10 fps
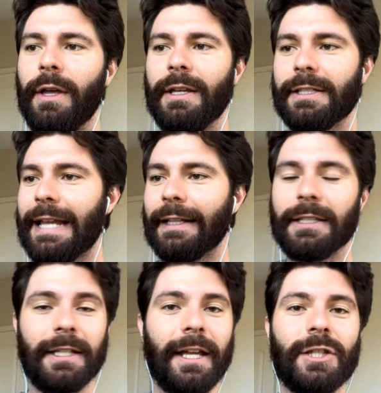Snag the
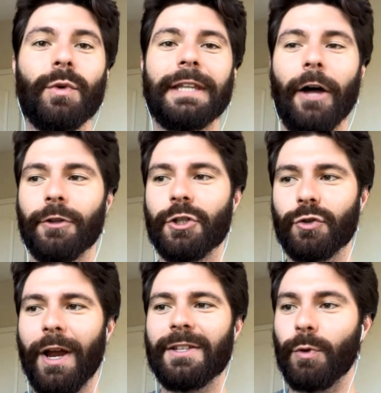tickets without the
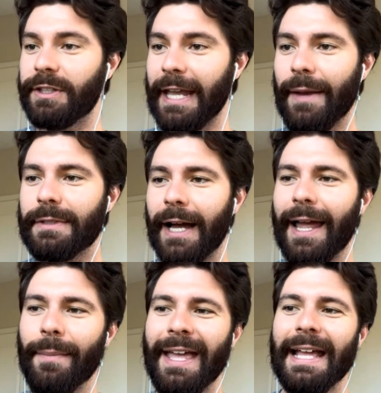stress with Game
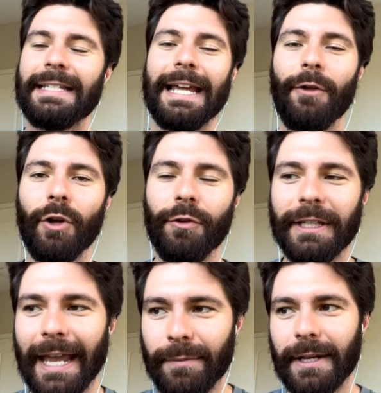Time Download the
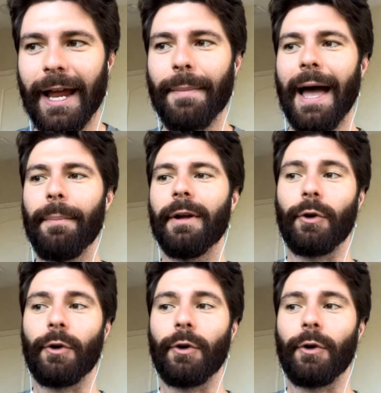Game Time app,